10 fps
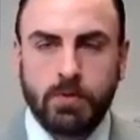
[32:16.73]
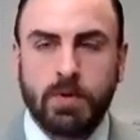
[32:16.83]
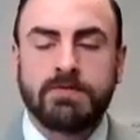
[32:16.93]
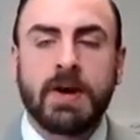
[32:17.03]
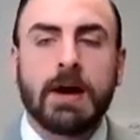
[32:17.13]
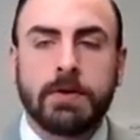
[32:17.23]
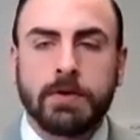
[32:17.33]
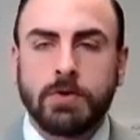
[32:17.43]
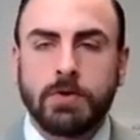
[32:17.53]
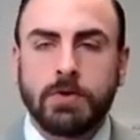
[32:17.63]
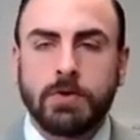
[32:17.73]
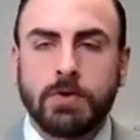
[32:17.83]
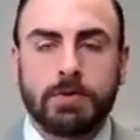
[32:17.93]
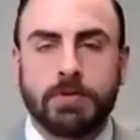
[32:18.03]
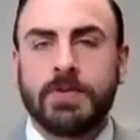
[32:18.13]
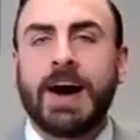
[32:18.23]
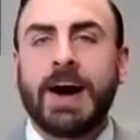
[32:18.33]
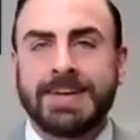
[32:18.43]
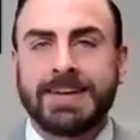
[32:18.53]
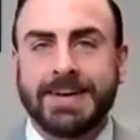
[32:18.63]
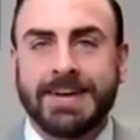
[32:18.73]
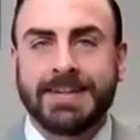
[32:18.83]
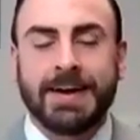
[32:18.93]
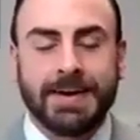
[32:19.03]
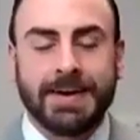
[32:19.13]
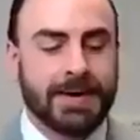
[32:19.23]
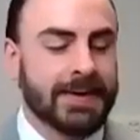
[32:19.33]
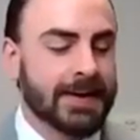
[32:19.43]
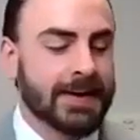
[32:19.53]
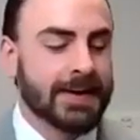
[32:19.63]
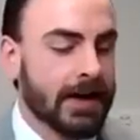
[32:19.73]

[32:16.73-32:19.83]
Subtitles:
What value are you providing in that context?